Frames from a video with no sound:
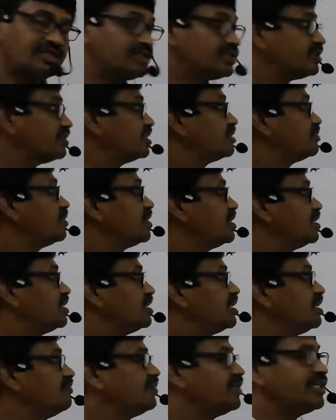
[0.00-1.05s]
this many
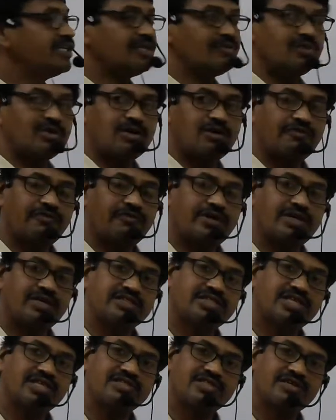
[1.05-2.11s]
infinite number of
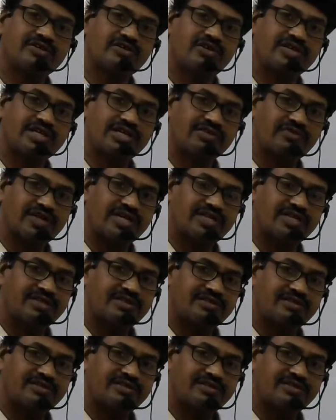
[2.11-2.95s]
shells are not required,